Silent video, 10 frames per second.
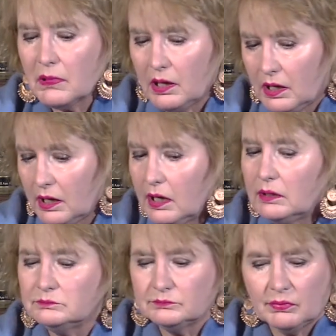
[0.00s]

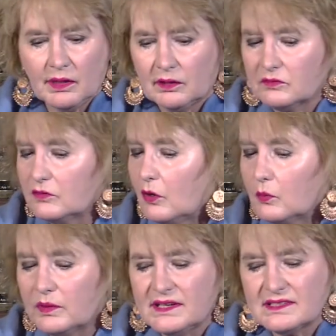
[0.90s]
there's no
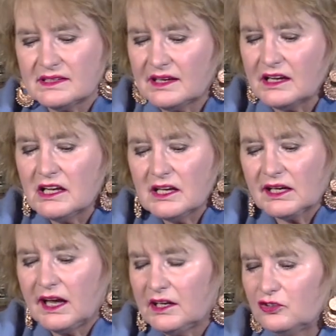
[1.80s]
reason to
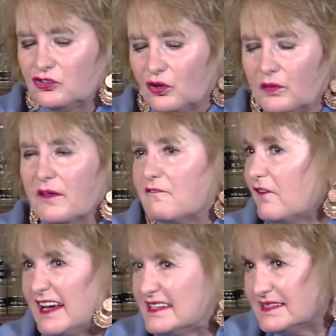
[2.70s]
kind of show the
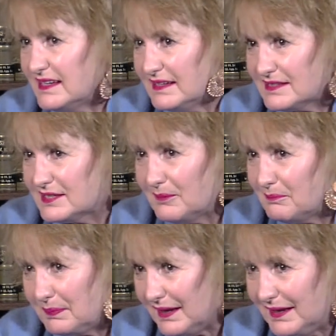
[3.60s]
feistiness
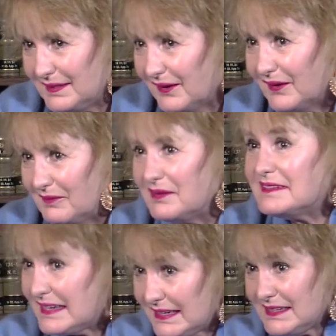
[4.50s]
of being there, of
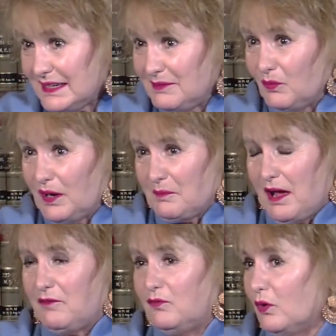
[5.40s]
attending one of
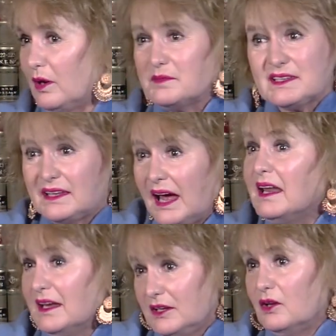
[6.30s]
my forums, and that,
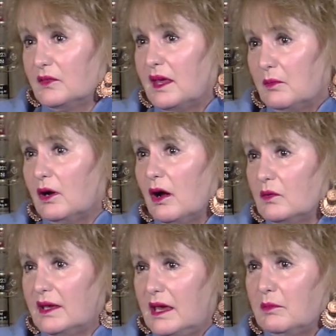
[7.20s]
you know, they were
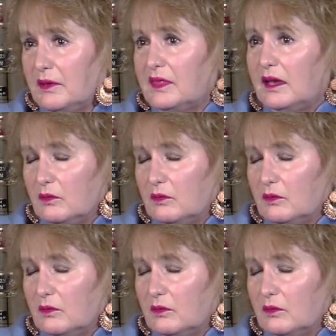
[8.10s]
okay with that.